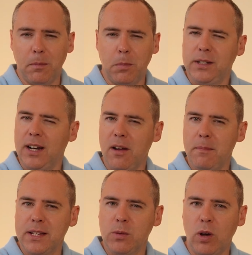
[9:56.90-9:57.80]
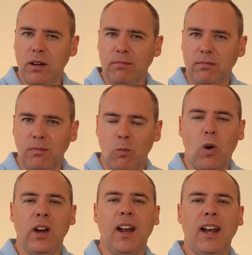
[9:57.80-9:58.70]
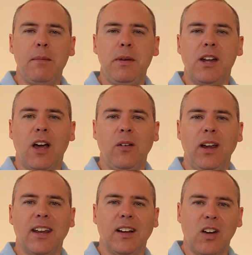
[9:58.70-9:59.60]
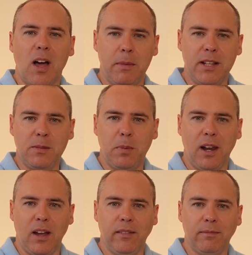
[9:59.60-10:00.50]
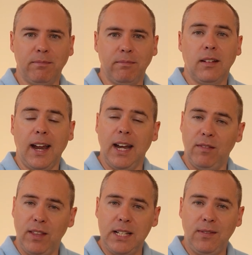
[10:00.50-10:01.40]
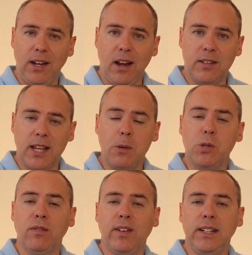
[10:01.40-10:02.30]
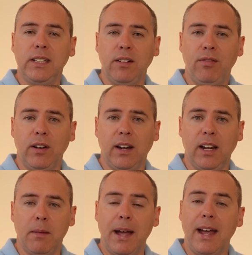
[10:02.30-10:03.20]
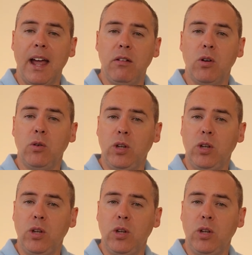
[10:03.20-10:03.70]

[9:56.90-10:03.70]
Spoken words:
But did I miss one? Why not let me know in the comments below? And if this video has helped you think differently about how you're